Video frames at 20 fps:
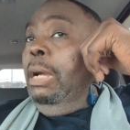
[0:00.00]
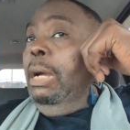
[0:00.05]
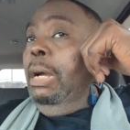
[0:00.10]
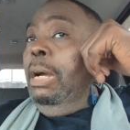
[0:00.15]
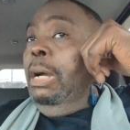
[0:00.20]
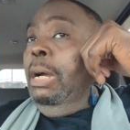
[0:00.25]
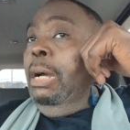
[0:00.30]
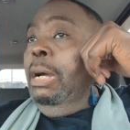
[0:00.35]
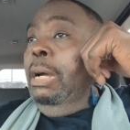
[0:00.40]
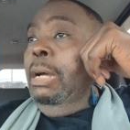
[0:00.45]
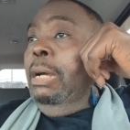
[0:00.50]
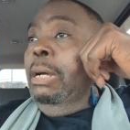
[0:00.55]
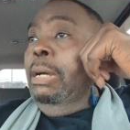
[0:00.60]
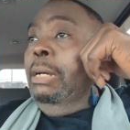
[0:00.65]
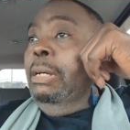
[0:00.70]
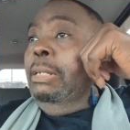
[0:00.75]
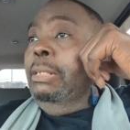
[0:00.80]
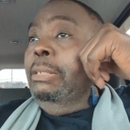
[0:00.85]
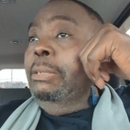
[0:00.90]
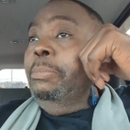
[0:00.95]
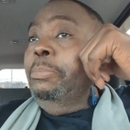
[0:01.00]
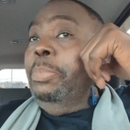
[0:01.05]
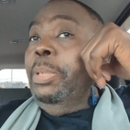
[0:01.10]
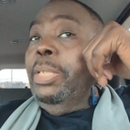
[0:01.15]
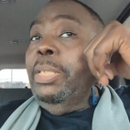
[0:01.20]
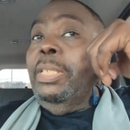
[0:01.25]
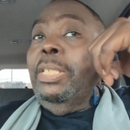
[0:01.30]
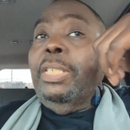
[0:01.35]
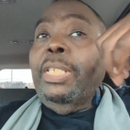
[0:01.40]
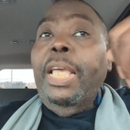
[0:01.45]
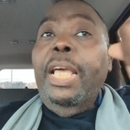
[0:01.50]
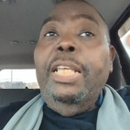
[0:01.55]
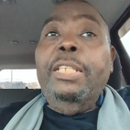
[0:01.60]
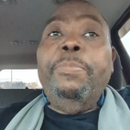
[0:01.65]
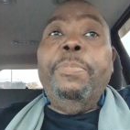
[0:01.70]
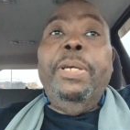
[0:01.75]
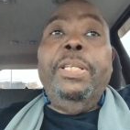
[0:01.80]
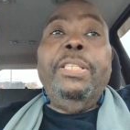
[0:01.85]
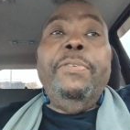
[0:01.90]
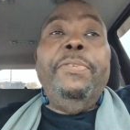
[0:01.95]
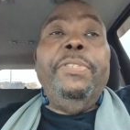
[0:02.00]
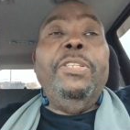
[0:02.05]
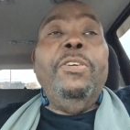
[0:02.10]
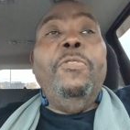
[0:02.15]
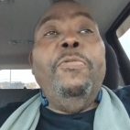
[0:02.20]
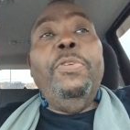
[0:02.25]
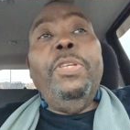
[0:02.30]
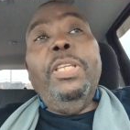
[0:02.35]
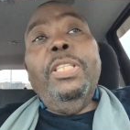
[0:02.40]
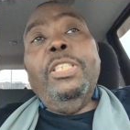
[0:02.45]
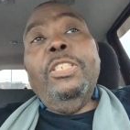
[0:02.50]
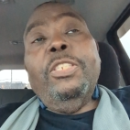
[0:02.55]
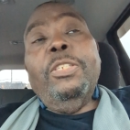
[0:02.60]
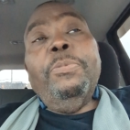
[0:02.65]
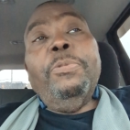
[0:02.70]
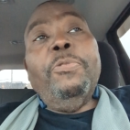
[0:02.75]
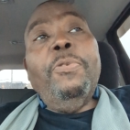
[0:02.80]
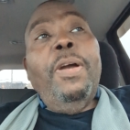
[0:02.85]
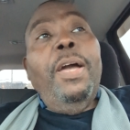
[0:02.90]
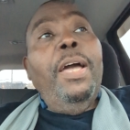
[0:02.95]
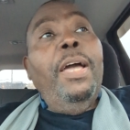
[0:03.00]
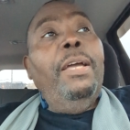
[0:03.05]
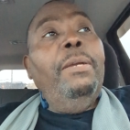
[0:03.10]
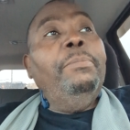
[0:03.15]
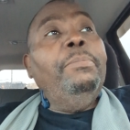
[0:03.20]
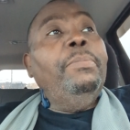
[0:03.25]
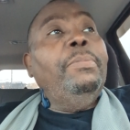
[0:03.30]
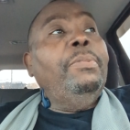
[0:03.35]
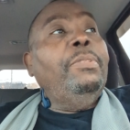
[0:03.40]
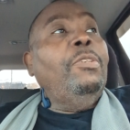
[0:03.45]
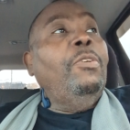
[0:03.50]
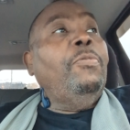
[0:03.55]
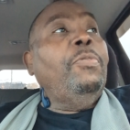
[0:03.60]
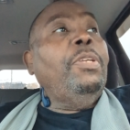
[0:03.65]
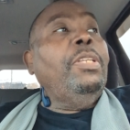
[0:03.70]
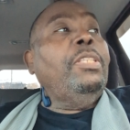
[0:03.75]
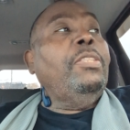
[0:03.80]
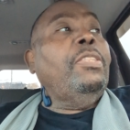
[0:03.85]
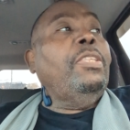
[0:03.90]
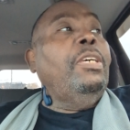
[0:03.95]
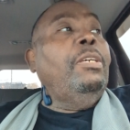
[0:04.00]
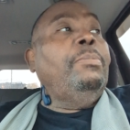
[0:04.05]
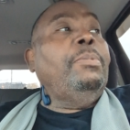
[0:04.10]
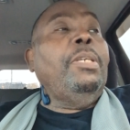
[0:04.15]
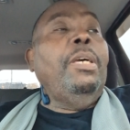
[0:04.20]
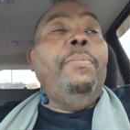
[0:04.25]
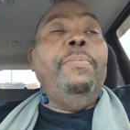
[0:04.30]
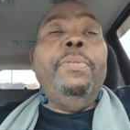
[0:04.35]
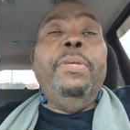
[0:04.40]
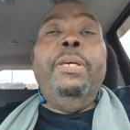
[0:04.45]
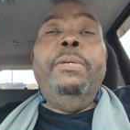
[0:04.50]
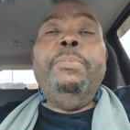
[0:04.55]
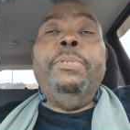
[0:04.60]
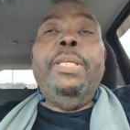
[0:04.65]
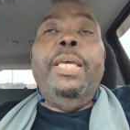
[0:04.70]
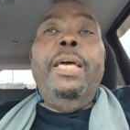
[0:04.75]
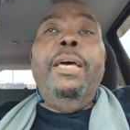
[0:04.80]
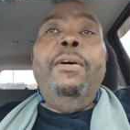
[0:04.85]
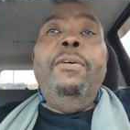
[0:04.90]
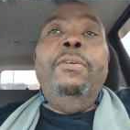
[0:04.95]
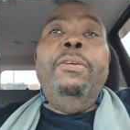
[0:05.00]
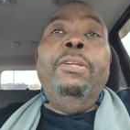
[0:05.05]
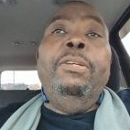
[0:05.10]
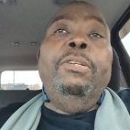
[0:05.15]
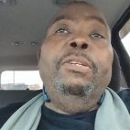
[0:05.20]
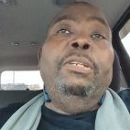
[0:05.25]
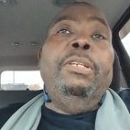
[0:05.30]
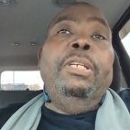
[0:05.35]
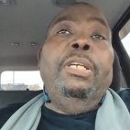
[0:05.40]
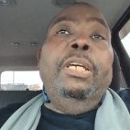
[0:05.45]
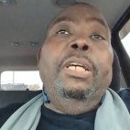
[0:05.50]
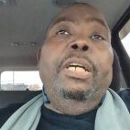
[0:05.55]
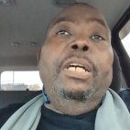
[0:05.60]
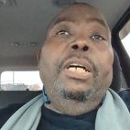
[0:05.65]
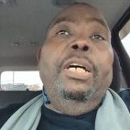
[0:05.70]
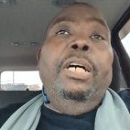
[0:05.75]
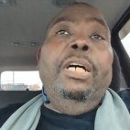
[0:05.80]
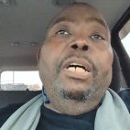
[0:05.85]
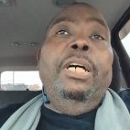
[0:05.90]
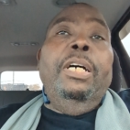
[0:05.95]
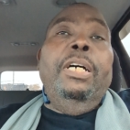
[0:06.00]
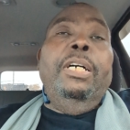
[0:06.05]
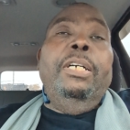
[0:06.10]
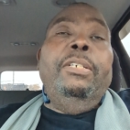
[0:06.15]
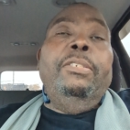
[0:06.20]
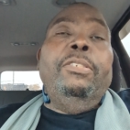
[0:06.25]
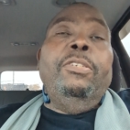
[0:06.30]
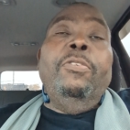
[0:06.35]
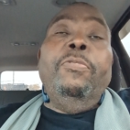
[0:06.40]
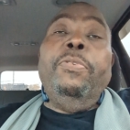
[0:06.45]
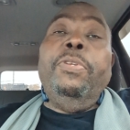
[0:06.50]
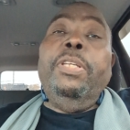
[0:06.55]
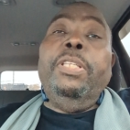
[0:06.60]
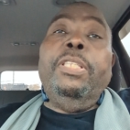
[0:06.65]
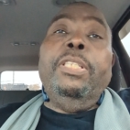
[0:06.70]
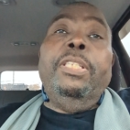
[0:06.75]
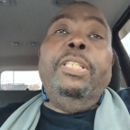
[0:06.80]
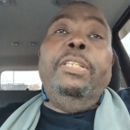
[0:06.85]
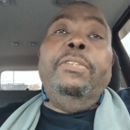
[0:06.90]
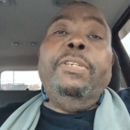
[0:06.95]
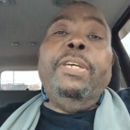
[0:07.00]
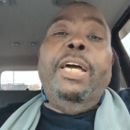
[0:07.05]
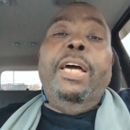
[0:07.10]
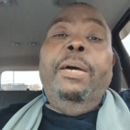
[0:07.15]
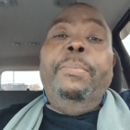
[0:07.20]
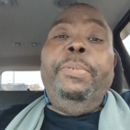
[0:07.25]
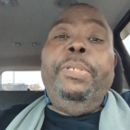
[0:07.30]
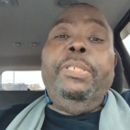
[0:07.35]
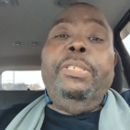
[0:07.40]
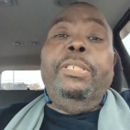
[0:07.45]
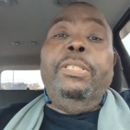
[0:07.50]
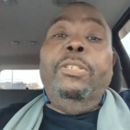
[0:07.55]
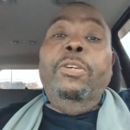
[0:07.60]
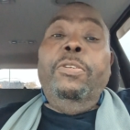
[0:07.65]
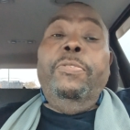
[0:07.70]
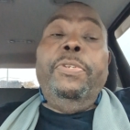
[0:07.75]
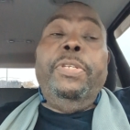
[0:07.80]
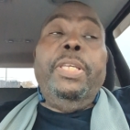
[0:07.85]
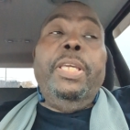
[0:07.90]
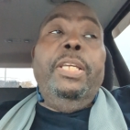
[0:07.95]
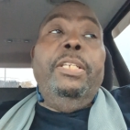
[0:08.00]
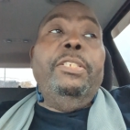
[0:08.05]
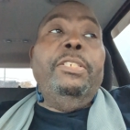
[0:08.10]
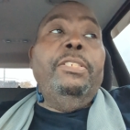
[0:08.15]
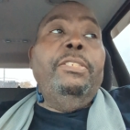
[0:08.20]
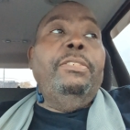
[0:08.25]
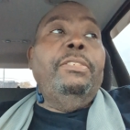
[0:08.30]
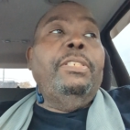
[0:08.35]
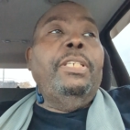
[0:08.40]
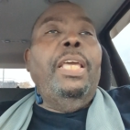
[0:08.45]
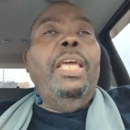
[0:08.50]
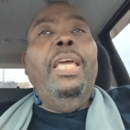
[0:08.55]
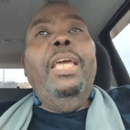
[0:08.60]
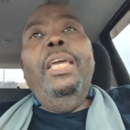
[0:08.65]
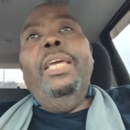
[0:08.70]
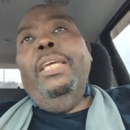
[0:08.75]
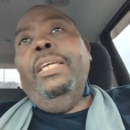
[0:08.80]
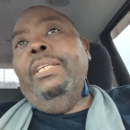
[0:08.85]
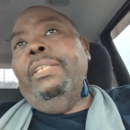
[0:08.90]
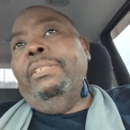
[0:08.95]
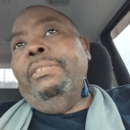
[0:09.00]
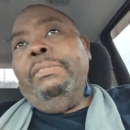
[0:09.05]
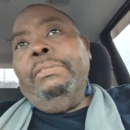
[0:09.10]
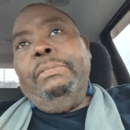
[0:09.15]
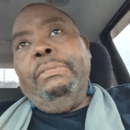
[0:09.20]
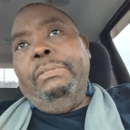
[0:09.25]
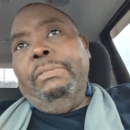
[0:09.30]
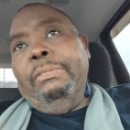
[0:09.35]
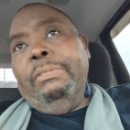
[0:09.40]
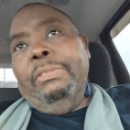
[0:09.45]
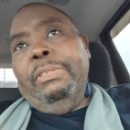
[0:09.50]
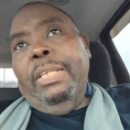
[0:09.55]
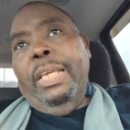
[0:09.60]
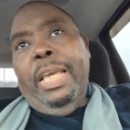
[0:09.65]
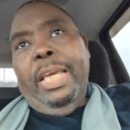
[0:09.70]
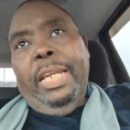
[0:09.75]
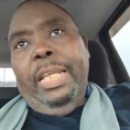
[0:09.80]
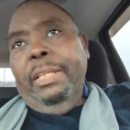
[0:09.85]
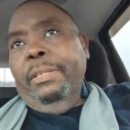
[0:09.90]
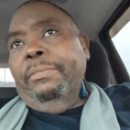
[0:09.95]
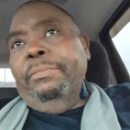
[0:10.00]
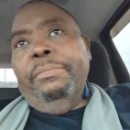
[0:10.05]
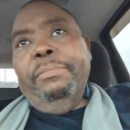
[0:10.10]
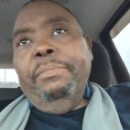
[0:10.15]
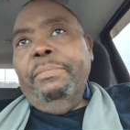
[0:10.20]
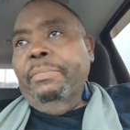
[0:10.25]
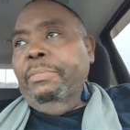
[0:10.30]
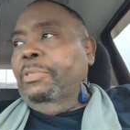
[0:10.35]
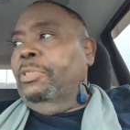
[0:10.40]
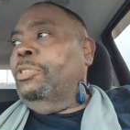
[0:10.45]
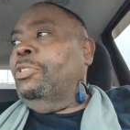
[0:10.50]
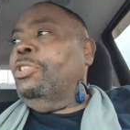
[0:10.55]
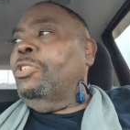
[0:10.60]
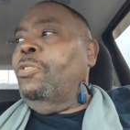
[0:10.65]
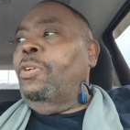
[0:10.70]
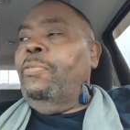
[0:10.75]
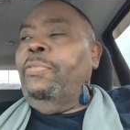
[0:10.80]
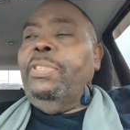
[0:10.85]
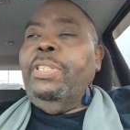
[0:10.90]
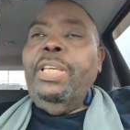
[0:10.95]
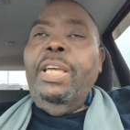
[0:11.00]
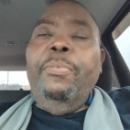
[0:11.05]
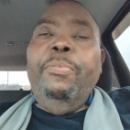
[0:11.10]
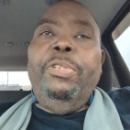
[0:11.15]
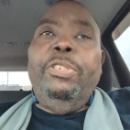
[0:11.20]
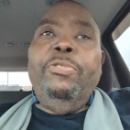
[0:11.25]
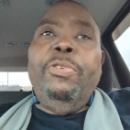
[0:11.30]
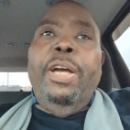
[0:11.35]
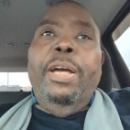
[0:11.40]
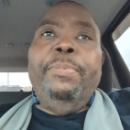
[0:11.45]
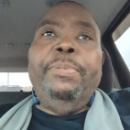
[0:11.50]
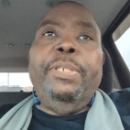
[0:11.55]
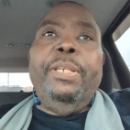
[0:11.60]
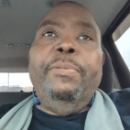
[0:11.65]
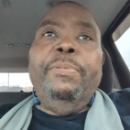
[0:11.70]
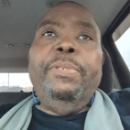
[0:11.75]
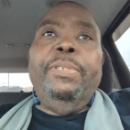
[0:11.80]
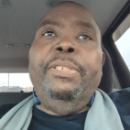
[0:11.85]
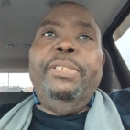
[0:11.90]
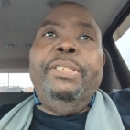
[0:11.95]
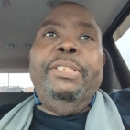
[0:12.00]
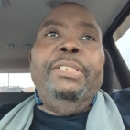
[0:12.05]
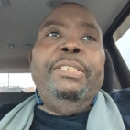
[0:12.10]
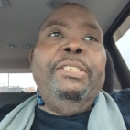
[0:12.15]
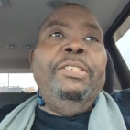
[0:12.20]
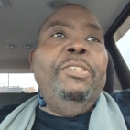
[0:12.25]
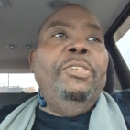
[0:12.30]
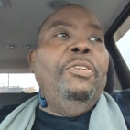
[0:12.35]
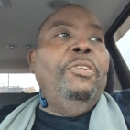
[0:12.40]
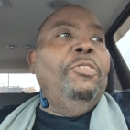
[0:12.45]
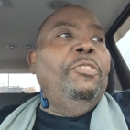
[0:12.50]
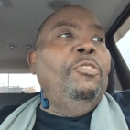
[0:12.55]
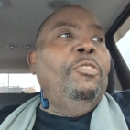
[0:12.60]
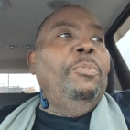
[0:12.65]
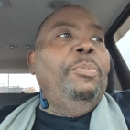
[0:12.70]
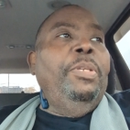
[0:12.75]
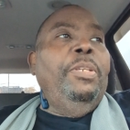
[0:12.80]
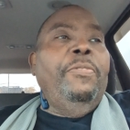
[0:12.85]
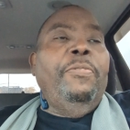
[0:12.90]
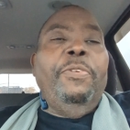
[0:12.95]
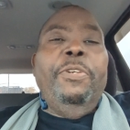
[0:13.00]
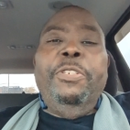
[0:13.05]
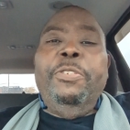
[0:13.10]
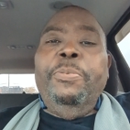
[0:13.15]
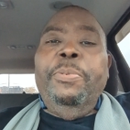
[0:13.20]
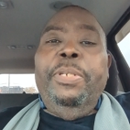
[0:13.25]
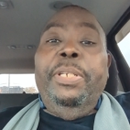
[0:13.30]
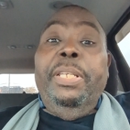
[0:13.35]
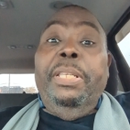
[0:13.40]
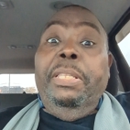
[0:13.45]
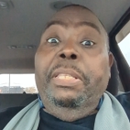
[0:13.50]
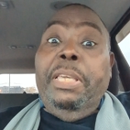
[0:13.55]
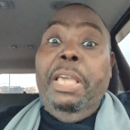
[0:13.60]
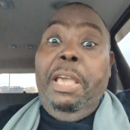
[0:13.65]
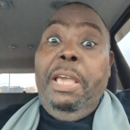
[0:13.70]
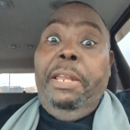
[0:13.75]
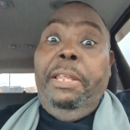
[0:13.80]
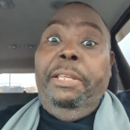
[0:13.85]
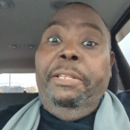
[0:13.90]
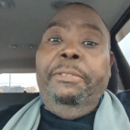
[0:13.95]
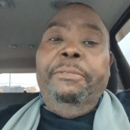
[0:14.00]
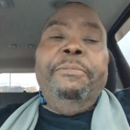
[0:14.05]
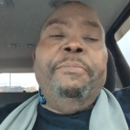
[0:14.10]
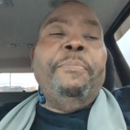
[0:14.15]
Uh, business aspect of it, don't forget to subscribe. Don't forget to thumbs up, thumbs down. Uh, don't forget to leave comments, notifications. Hey, hit it. So every time we drop something, you'll be the first one to get it.